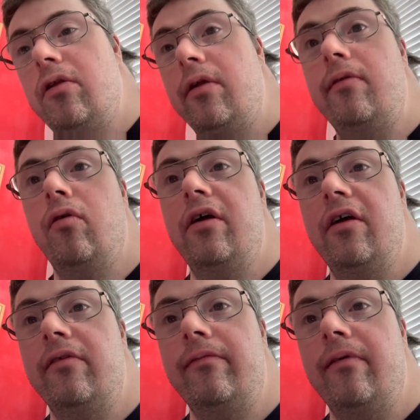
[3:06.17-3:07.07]
the
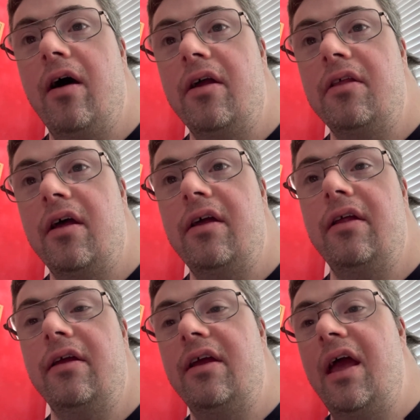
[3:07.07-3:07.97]
source of
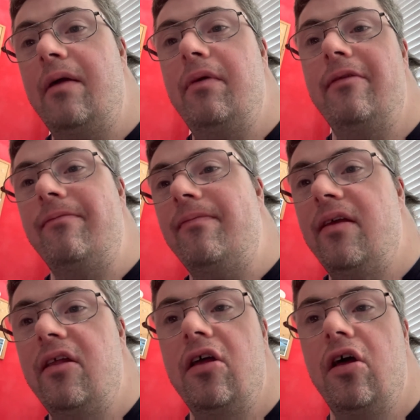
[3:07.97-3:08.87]
Friday is gaming
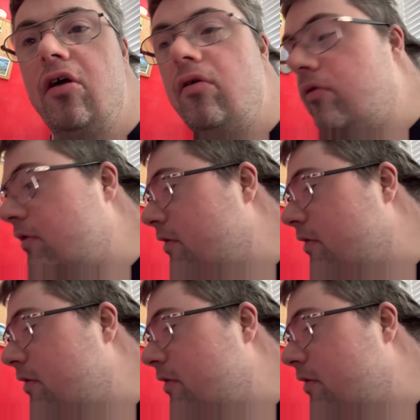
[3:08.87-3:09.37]
videos.